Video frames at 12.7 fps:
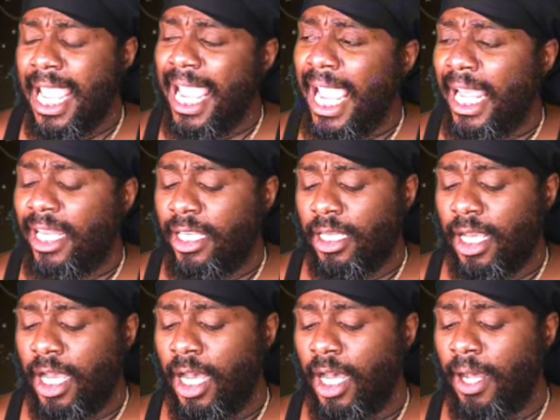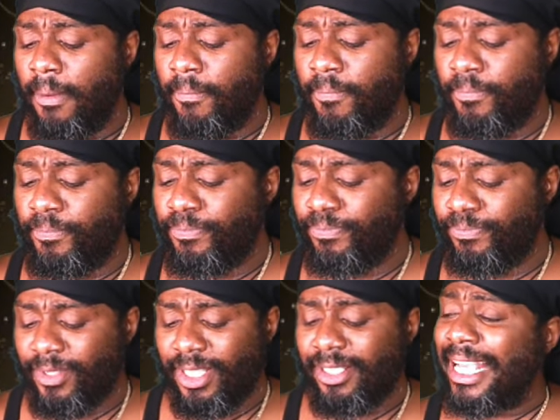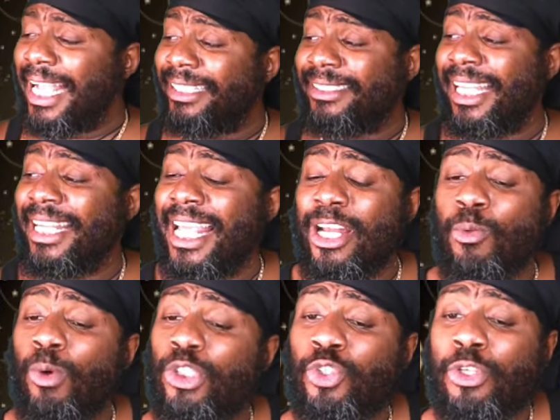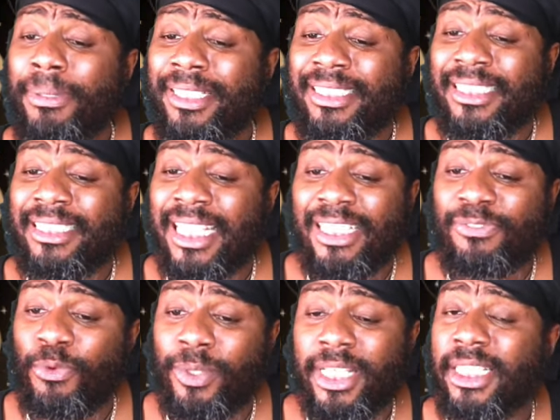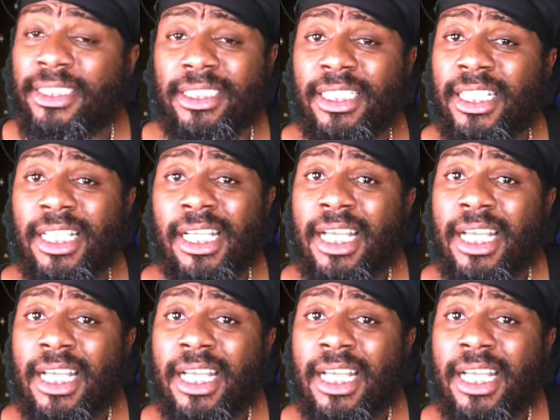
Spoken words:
And like I say, they don't want you to be successful in this.